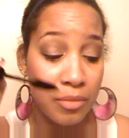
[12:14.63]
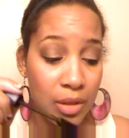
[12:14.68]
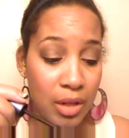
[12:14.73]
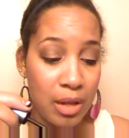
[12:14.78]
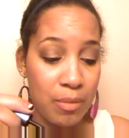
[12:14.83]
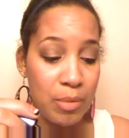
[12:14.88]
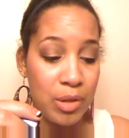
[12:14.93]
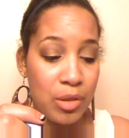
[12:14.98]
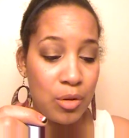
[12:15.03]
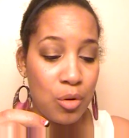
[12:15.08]
I
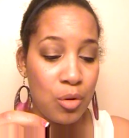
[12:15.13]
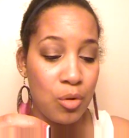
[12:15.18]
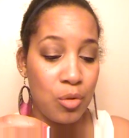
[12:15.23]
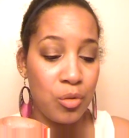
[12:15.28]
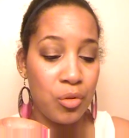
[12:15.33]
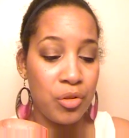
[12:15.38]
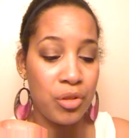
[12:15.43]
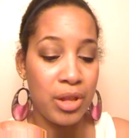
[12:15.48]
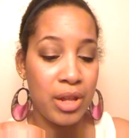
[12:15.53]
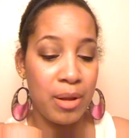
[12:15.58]
mean, the
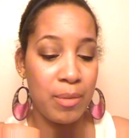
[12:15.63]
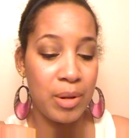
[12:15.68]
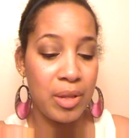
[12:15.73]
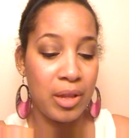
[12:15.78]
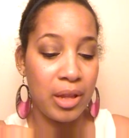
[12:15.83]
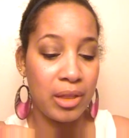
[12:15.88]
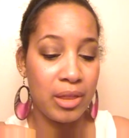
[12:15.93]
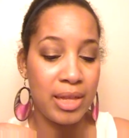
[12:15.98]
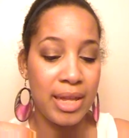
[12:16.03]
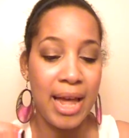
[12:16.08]
whole thing. I mean,
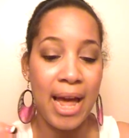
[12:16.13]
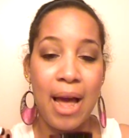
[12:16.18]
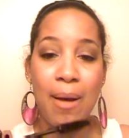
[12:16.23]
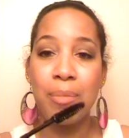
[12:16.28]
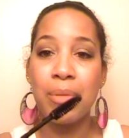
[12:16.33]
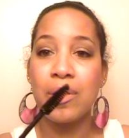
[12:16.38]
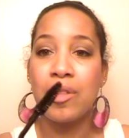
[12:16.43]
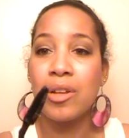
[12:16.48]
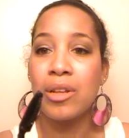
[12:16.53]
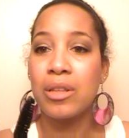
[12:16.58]
like the
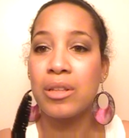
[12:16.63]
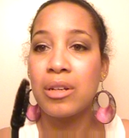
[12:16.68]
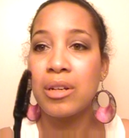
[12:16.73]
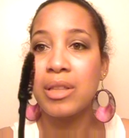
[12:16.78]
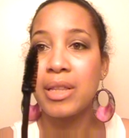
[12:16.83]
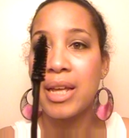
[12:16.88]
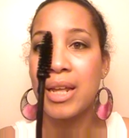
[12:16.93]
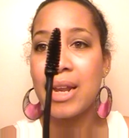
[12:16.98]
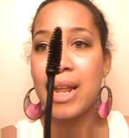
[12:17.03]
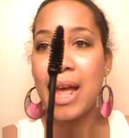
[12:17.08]
look at
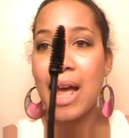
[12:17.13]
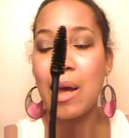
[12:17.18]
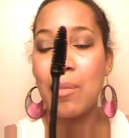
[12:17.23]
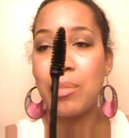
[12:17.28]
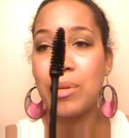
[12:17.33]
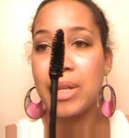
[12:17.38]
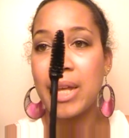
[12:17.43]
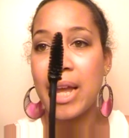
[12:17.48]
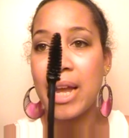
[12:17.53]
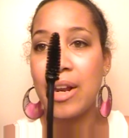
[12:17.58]
that
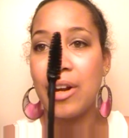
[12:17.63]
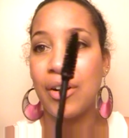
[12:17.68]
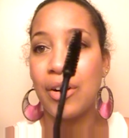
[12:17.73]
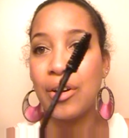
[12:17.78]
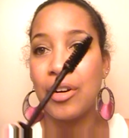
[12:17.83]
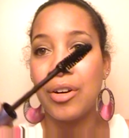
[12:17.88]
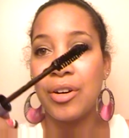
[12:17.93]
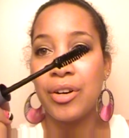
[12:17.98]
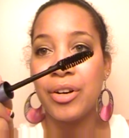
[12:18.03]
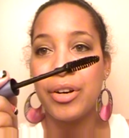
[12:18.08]

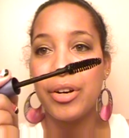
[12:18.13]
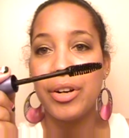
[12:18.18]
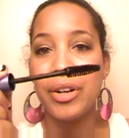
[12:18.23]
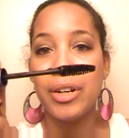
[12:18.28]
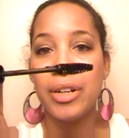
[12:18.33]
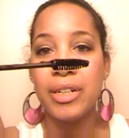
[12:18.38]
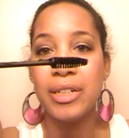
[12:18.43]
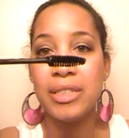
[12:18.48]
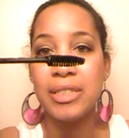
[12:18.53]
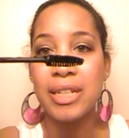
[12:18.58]
applicator.
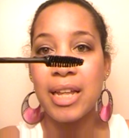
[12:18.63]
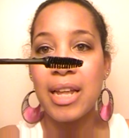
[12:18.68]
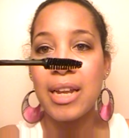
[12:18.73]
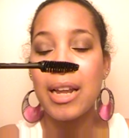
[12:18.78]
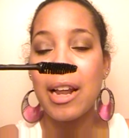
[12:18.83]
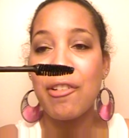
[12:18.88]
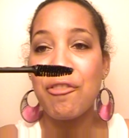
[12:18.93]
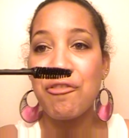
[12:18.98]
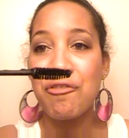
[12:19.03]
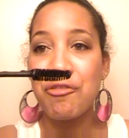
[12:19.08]
Is that
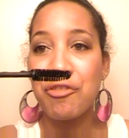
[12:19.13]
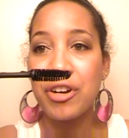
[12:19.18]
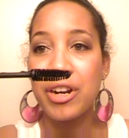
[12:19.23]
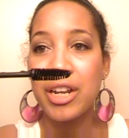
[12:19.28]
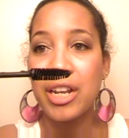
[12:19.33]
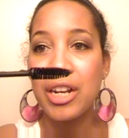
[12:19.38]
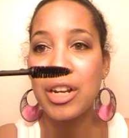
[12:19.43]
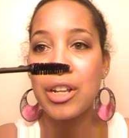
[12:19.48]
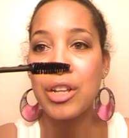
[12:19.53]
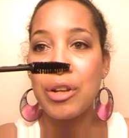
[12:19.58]
not
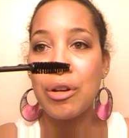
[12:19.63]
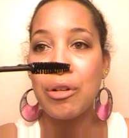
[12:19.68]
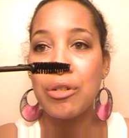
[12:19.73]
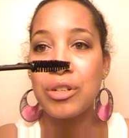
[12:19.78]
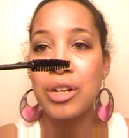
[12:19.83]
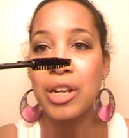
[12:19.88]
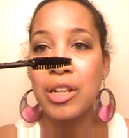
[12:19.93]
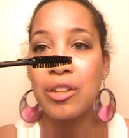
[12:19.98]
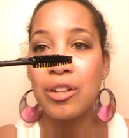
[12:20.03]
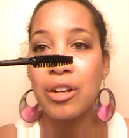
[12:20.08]
freaking huge?
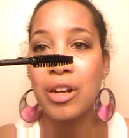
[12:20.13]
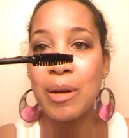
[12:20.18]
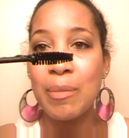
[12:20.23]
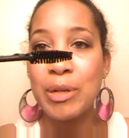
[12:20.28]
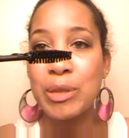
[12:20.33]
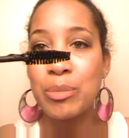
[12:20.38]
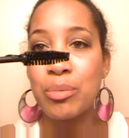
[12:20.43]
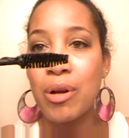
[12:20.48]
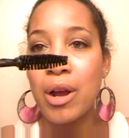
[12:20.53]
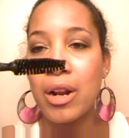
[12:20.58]
And look how
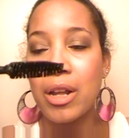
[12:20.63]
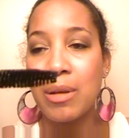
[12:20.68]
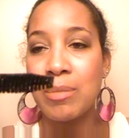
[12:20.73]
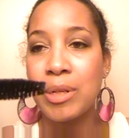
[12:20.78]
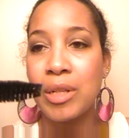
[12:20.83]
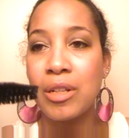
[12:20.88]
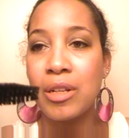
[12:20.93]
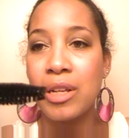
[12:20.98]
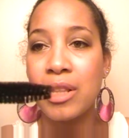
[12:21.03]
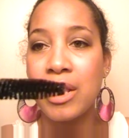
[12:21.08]
much product comes
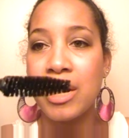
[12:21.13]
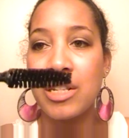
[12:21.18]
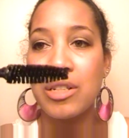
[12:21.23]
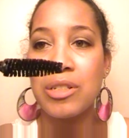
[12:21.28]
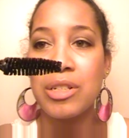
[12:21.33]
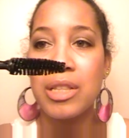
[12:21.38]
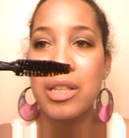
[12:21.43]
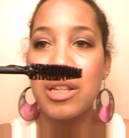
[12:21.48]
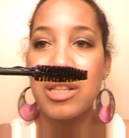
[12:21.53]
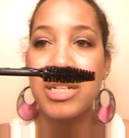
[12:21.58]
out. Look at that.
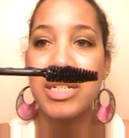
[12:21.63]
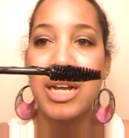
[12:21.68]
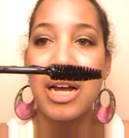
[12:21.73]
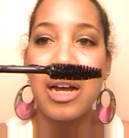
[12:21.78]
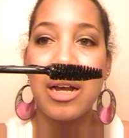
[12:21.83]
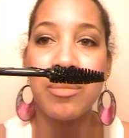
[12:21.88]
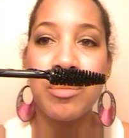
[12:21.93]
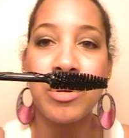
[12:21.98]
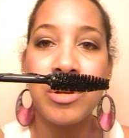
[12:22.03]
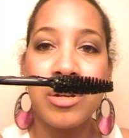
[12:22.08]
See that on the
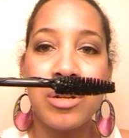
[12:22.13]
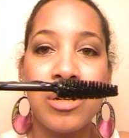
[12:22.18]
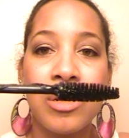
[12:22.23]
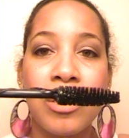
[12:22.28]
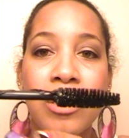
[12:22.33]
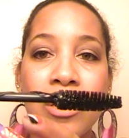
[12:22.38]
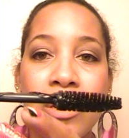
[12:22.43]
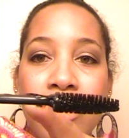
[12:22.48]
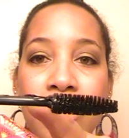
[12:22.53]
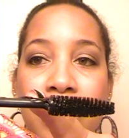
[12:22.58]
top?
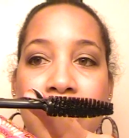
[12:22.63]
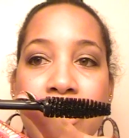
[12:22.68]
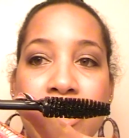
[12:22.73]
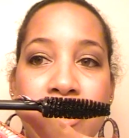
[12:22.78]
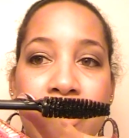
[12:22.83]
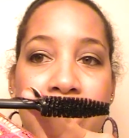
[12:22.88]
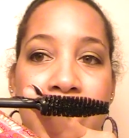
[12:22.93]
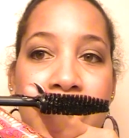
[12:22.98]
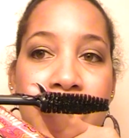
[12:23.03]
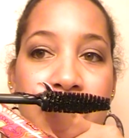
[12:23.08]
This
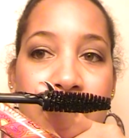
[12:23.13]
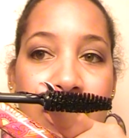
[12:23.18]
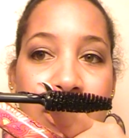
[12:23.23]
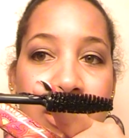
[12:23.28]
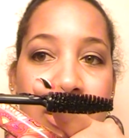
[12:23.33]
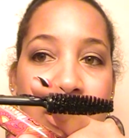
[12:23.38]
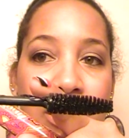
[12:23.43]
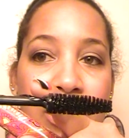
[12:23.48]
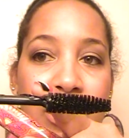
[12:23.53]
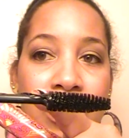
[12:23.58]
right here?
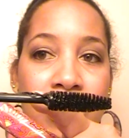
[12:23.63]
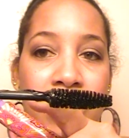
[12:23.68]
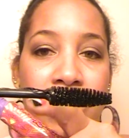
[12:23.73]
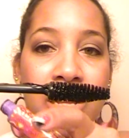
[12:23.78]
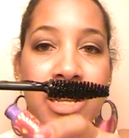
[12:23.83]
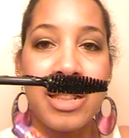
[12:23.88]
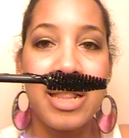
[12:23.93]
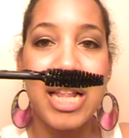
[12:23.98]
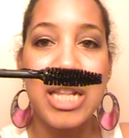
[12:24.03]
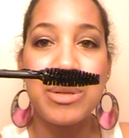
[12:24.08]

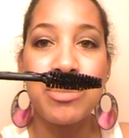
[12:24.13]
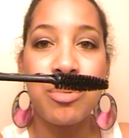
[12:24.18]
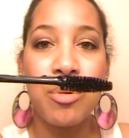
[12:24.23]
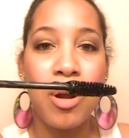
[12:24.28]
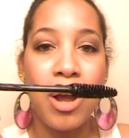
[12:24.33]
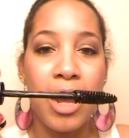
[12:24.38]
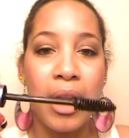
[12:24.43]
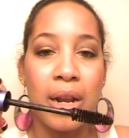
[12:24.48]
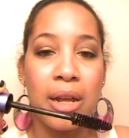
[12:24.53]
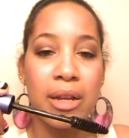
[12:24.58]
That's
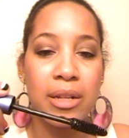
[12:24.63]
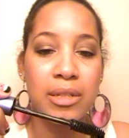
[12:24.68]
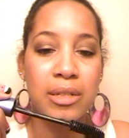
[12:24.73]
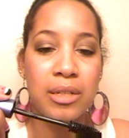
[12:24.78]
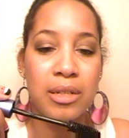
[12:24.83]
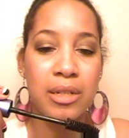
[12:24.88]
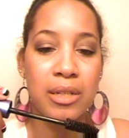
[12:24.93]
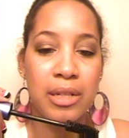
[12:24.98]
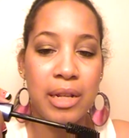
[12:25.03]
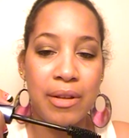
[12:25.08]
product
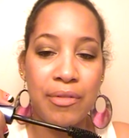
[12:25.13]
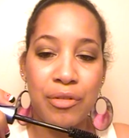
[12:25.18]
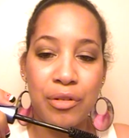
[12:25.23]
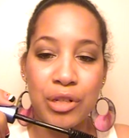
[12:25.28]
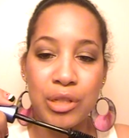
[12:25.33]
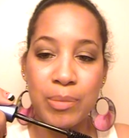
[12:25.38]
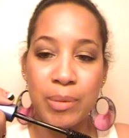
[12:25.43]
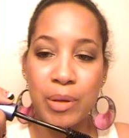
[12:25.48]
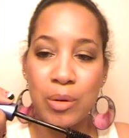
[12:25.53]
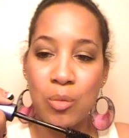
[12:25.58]
that I feel
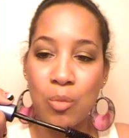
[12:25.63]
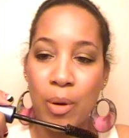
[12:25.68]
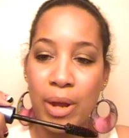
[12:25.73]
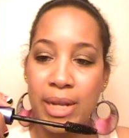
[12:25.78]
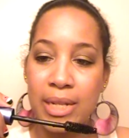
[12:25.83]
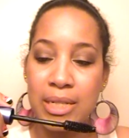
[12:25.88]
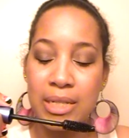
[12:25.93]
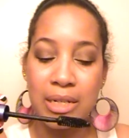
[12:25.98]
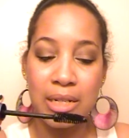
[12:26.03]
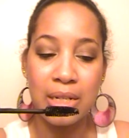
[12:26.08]
is being
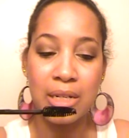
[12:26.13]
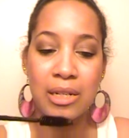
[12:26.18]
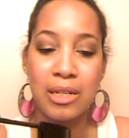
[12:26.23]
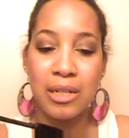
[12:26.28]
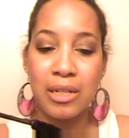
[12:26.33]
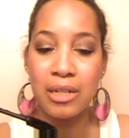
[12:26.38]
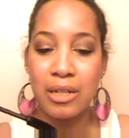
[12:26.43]
wasted.